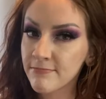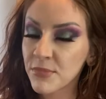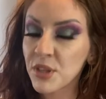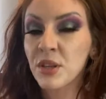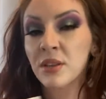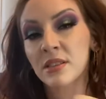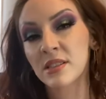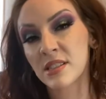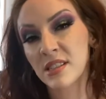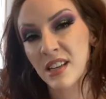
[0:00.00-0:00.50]

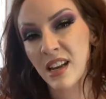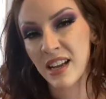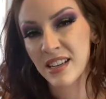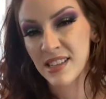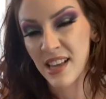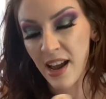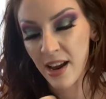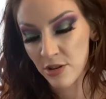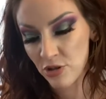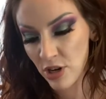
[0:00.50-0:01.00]
This is a nice
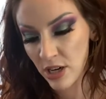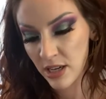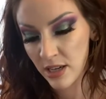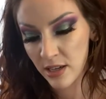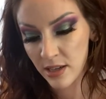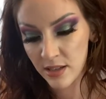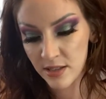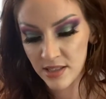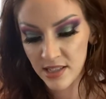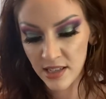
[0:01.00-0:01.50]
hydrating
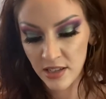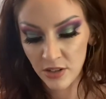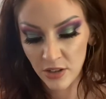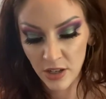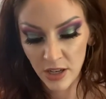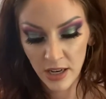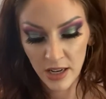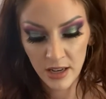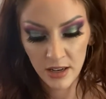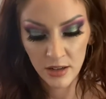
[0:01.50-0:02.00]
concealer.
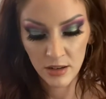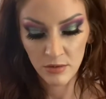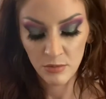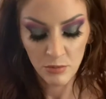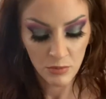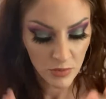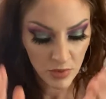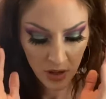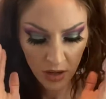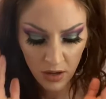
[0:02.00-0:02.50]
It
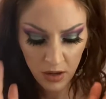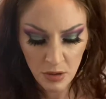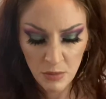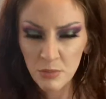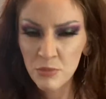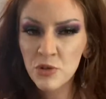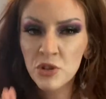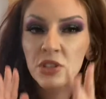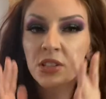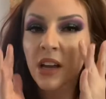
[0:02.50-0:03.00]

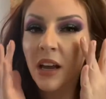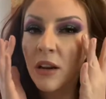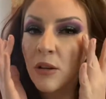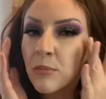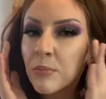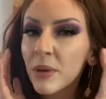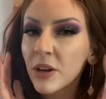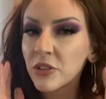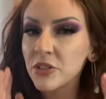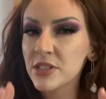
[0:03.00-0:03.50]
just kind of
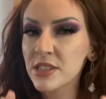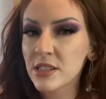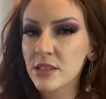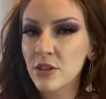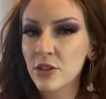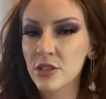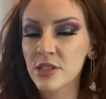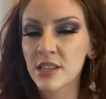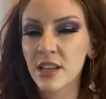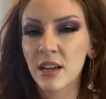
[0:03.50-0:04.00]
melts in
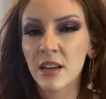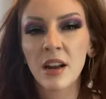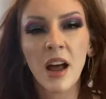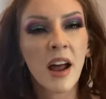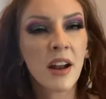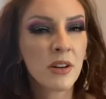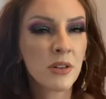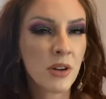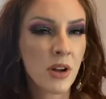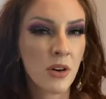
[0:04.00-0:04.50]
your skin. I
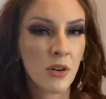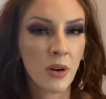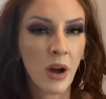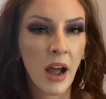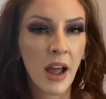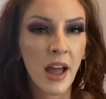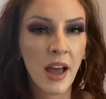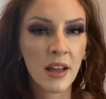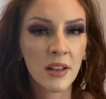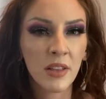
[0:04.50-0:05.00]
don't know. I
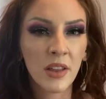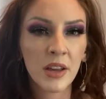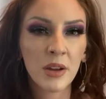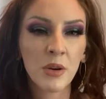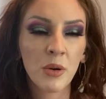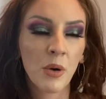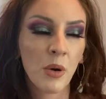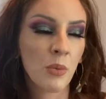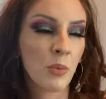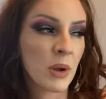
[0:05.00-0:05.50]
had like
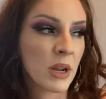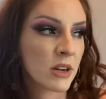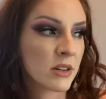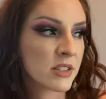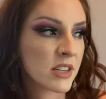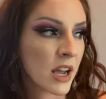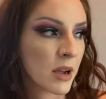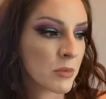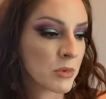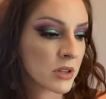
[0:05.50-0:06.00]
a weird
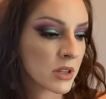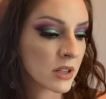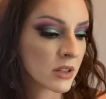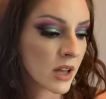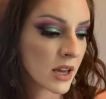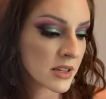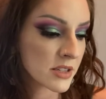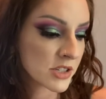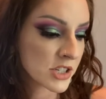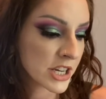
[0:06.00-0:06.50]
time with it
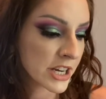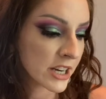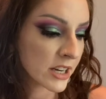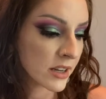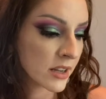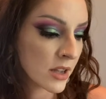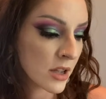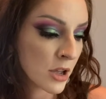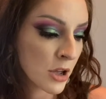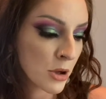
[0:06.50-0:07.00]
last year,
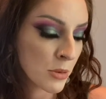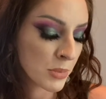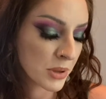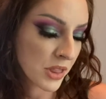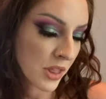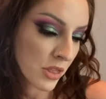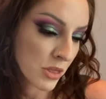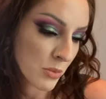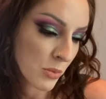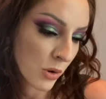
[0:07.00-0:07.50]
but
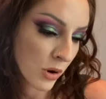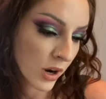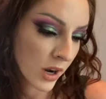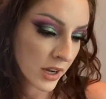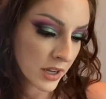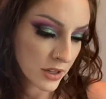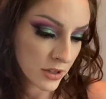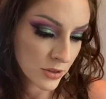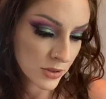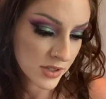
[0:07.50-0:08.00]
then the more I
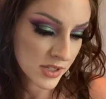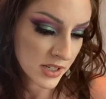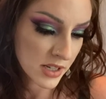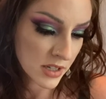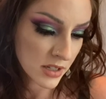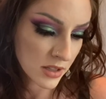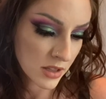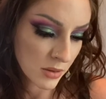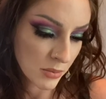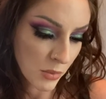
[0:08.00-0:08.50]
used
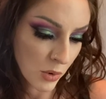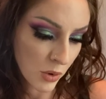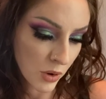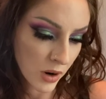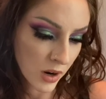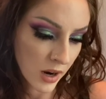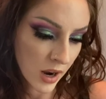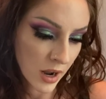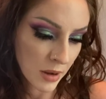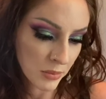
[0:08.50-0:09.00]
it, the
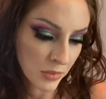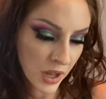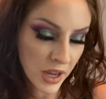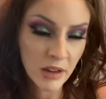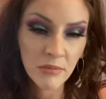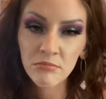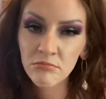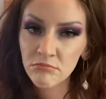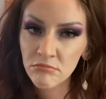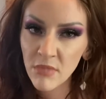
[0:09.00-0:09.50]
more I'm like
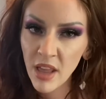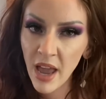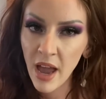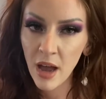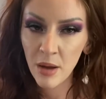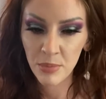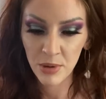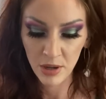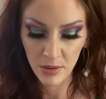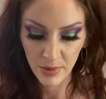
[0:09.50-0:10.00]

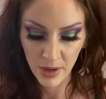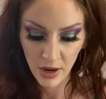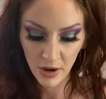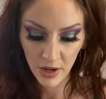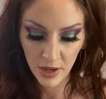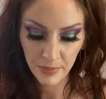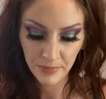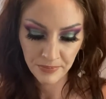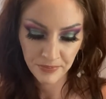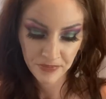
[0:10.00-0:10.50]
happy about
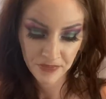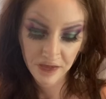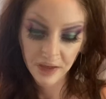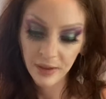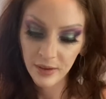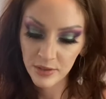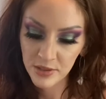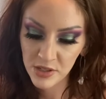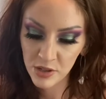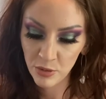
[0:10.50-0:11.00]
it. I
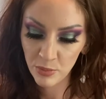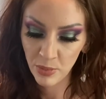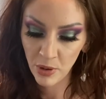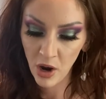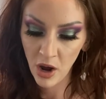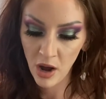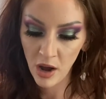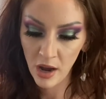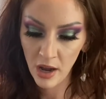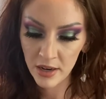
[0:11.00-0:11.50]
also
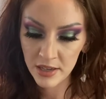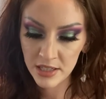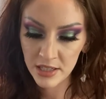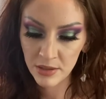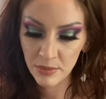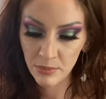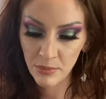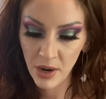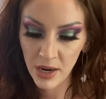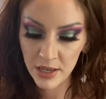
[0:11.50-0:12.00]
brought
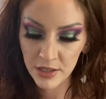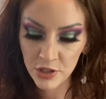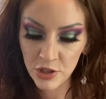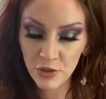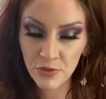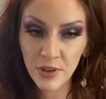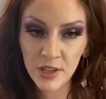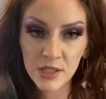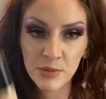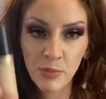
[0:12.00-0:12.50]
my Too
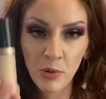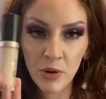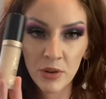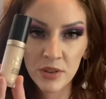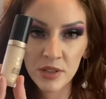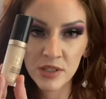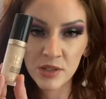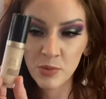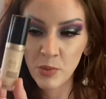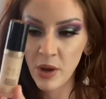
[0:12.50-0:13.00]
Faced Born
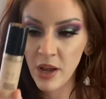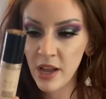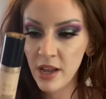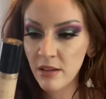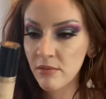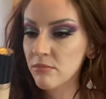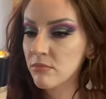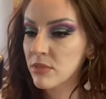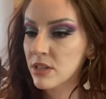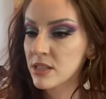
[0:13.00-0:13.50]
This
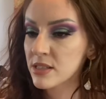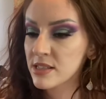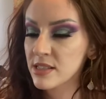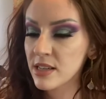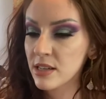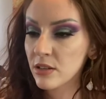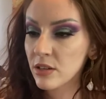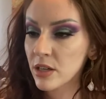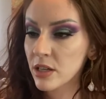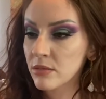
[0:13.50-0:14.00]
Way
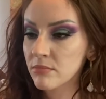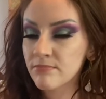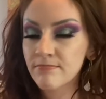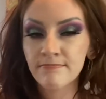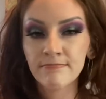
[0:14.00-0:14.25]
concealer.